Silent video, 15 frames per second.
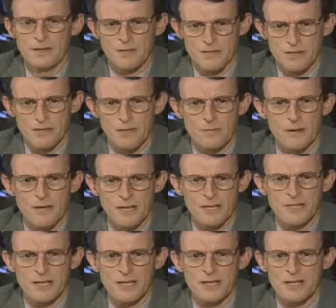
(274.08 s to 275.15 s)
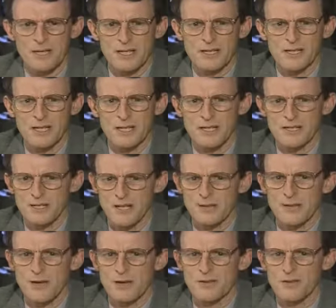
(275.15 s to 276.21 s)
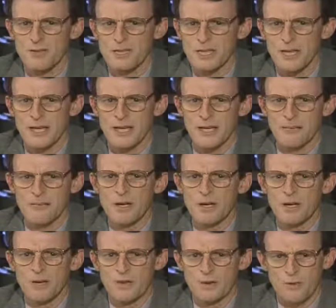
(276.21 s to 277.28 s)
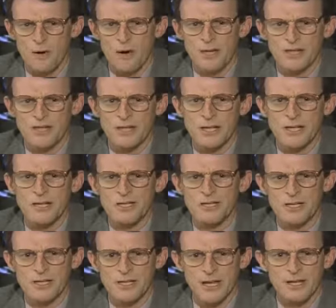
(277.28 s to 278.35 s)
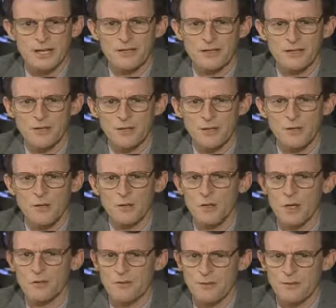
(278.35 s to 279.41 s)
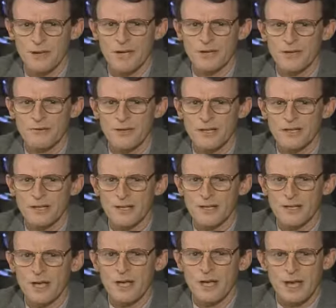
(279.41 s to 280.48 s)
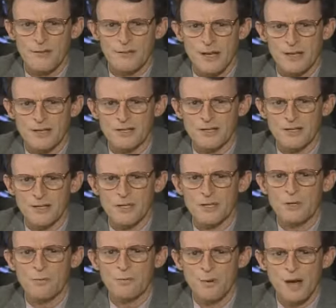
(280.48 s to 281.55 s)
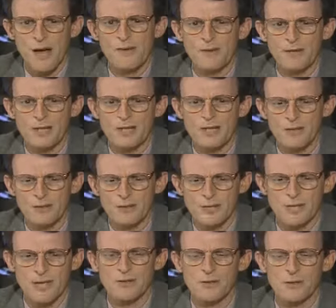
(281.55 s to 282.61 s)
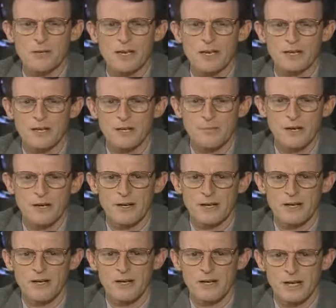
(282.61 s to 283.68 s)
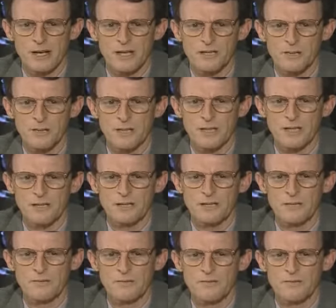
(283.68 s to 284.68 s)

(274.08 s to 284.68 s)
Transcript: So, by 1816, some authors claim the Rothschilds had taken control over the Bank of England and backed a new, privately owned central bank in America as well.